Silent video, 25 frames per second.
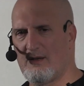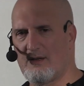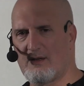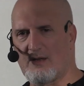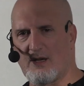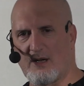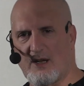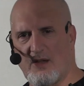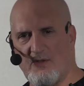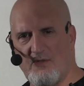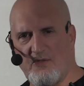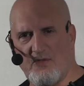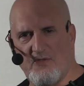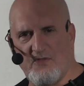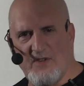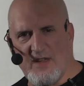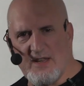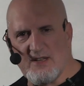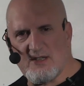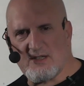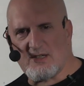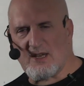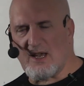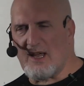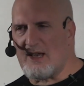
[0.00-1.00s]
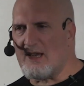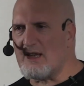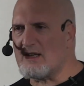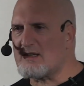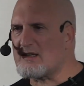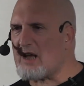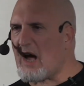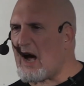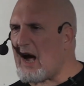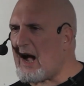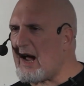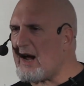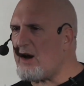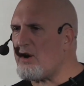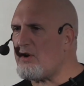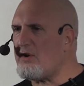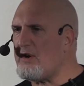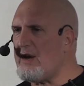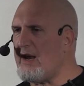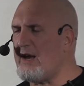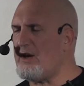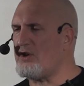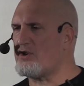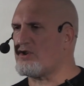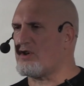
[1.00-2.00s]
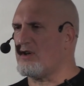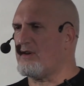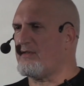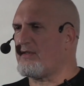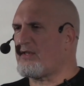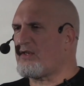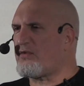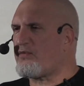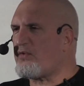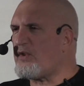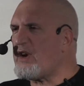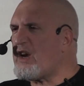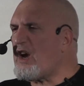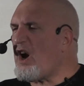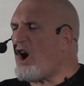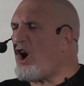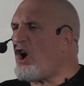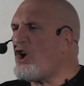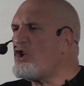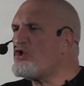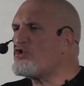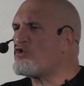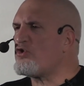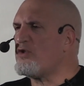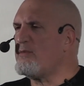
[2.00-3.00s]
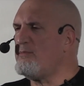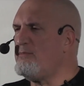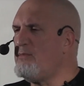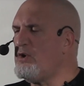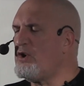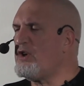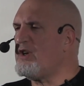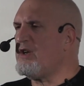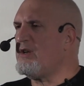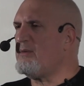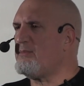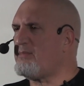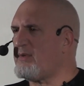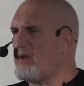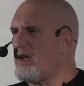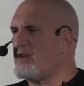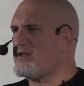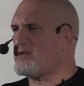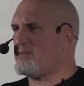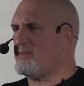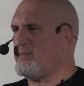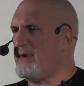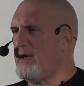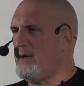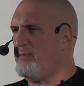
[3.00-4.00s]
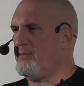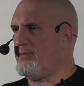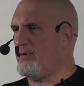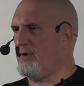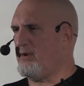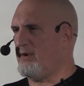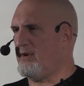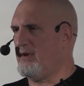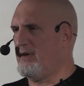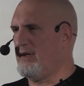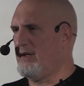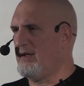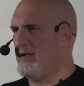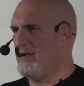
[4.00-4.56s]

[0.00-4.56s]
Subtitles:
To convince an entire nation of 300 million plus people